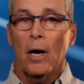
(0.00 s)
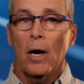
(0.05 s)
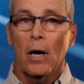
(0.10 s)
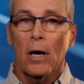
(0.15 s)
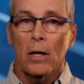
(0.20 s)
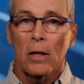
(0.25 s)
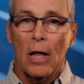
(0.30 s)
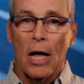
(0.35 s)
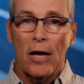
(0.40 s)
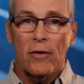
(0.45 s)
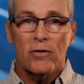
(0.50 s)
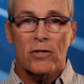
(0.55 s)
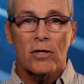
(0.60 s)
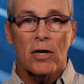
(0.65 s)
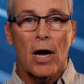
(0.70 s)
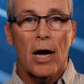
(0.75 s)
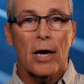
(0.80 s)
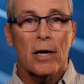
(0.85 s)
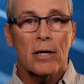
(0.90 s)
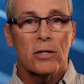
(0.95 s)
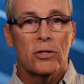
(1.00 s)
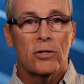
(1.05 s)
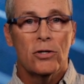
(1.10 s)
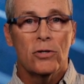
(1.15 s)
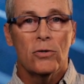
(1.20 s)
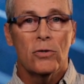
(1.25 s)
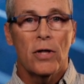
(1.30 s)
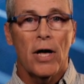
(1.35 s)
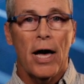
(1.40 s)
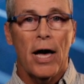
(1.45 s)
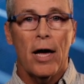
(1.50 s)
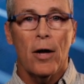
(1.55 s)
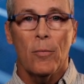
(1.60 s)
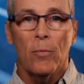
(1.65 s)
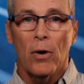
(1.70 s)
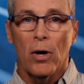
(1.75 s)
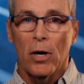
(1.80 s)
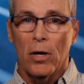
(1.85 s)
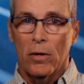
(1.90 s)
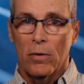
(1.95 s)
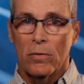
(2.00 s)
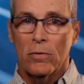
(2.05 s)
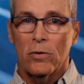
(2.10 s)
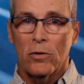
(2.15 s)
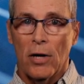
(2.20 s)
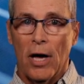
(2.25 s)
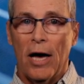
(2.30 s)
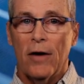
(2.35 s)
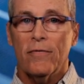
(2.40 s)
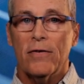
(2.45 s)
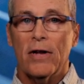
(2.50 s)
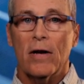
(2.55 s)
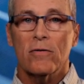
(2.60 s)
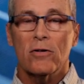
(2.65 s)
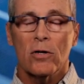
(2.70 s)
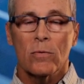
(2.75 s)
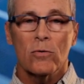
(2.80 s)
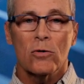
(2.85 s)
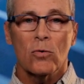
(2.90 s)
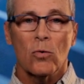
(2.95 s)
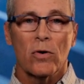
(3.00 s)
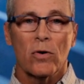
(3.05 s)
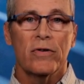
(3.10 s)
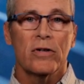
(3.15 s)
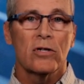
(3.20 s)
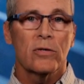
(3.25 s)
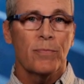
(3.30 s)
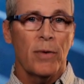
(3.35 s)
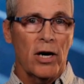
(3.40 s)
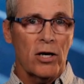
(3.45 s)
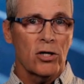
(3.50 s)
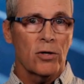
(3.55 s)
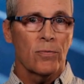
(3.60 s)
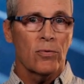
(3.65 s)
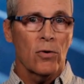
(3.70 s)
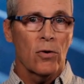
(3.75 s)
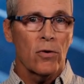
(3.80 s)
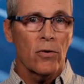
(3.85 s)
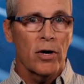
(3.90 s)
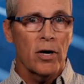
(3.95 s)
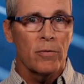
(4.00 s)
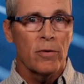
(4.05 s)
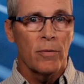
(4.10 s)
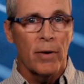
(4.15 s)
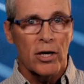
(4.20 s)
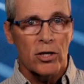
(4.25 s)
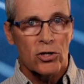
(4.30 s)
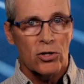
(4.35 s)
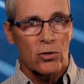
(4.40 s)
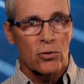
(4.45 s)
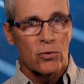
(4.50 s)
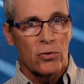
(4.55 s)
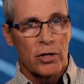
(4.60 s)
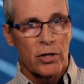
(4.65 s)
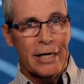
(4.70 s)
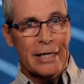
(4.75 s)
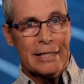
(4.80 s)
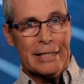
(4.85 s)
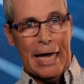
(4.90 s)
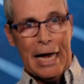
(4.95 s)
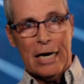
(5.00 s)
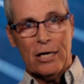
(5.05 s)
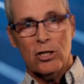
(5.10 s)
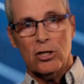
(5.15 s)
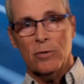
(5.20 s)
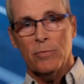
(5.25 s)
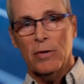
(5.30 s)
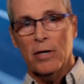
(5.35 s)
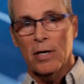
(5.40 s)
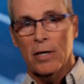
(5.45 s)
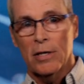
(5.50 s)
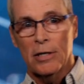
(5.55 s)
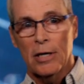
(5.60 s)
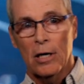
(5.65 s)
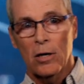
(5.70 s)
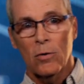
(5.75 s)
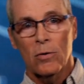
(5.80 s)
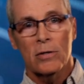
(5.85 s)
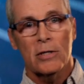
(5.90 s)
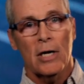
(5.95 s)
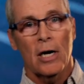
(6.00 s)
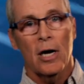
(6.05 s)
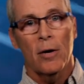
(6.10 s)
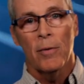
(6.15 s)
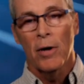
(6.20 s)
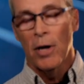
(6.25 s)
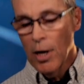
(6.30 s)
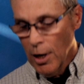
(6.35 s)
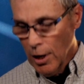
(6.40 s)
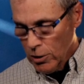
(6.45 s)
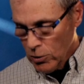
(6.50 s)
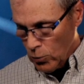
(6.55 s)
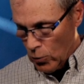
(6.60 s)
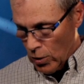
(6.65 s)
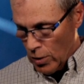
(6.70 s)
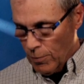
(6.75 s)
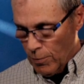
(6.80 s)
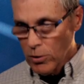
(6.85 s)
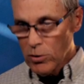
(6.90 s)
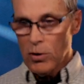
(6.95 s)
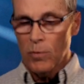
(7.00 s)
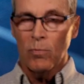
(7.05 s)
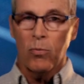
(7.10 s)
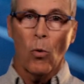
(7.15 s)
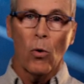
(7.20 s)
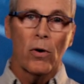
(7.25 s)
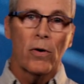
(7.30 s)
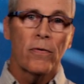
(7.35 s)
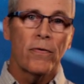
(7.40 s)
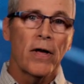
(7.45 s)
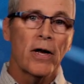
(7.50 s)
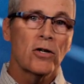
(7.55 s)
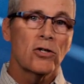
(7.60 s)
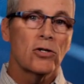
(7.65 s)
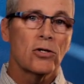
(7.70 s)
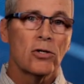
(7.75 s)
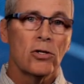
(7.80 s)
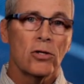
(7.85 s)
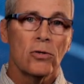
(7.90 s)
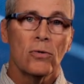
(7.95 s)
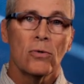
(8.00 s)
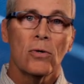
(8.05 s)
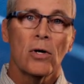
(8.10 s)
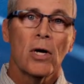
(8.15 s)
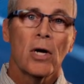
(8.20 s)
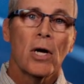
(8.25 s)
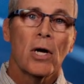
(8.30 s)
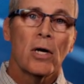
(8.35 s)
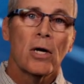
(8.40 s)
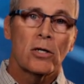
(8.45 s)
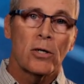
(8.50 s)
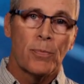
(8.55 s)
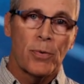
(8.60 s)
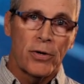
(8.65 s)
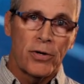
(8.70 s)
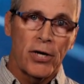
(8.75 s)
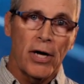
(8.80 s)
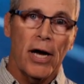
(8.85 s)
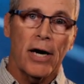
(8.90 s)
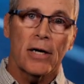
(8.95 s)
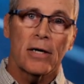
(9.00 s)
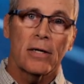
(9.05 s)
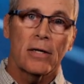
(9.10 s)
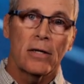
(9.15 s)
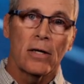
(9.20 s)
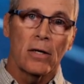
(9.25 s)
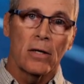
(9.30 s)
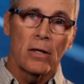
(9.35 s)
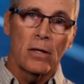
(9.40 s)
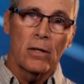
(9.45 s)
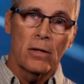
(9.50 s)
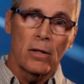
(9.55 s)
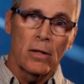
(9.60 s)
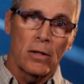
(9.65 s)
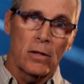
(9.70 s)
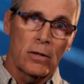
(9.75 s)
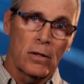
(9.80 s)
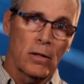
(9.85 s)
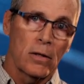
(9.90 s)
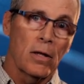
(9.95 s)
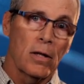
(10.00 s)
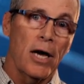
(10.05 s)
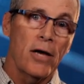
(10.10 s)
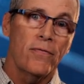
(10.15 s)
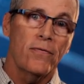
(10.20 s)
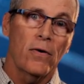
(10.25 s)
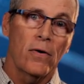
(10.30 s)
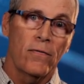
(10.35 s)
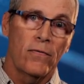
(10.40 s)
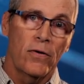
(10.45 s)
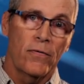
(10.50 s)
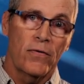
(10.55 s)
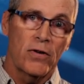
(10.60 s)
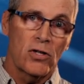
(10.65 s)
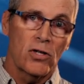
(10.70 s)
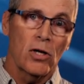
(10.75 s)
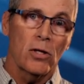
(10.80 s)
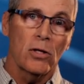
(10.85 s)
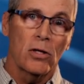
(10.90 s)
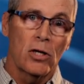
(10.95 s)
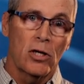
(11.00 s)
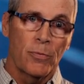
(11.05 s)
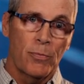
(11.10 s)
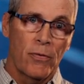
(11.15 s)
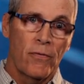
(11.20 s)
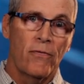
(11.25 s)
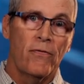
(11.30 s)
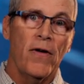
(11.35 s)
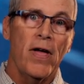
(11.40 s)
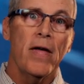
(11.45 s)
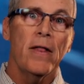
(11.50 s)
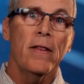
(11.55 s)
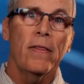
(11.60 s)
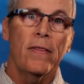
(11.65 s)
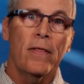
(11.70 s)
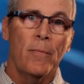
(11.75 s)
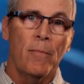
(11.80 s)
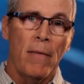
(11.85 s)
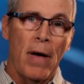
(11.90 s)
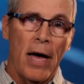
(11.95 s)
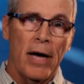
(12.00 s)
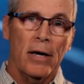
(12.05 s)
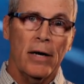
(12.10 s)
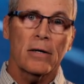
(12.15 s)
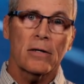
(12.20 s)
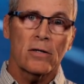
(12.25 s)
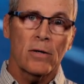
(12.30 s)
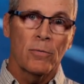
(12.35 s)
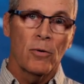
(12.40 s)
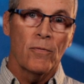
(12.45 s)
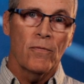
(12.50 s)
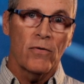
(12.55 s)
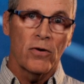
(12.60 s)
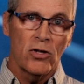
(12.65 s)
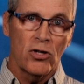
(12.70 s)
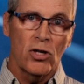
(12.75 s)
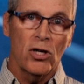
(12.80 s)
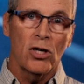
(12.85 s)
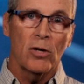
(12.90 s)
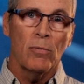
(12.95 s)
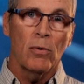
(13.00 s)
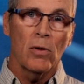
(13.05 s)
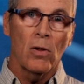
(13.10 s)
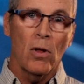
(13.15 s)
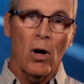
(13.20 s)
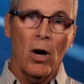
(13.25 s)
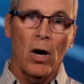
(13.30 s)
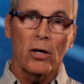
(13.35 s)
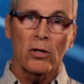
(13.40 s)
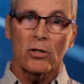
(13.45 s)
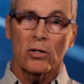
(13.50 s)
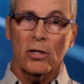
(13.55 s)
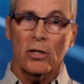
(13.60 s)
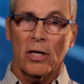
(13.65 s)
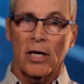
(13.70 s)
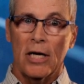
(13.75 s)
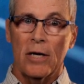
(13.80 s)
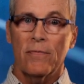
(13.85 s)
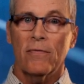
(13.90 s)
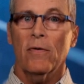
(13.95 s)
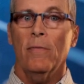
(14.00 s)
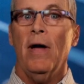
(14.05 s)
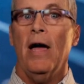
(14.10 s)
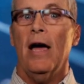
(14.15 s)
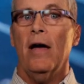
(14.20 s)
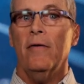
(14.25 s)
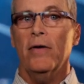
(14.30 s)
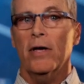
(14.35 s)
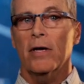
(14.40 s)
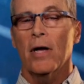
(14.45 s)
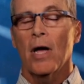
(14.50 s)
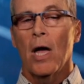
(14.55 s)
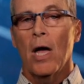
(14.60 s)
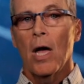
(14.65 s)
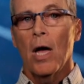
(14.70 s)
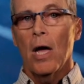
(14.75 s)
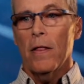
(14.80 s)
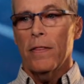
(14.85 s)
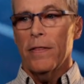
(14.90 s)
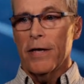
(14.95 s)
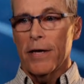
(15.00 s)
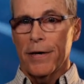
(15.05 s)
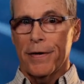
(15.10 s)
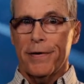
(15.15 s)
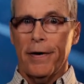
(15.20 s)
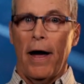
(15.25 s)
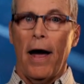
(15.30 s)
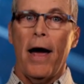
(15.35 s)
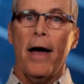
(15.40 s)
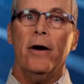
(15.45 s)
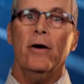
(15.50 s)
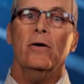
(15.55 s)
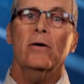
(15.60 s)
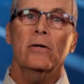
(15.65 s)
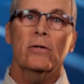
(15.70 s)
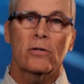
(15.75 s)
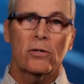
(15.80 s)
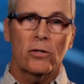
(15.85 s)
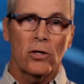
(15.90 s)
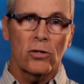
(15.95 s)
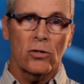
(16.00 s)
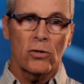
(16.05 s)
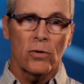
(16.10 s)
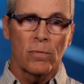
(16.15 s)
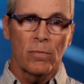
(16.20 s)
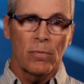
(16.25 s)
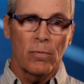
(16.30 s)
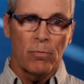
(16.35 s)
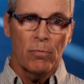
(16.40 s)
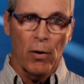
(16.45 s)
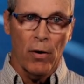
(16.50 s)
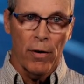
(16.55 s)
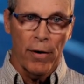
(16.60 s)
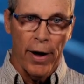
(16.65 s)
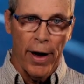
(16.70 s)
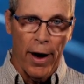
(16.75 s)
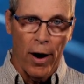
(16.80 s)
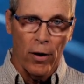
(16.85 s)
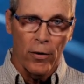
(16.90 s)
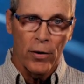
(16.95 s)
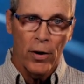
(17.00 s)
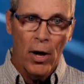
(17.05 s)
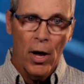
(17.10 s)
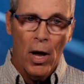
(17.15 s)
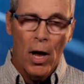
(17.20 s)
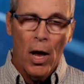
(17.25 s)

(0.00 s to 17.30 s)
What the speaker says: livestock to do that, but you have to have some sort of inspection program to make sure that it is actually being done on time. It's one of the most important things you do to protect the life of the facility, to prevent the maximum foreseeable loss, to keep from having the entire system burn out.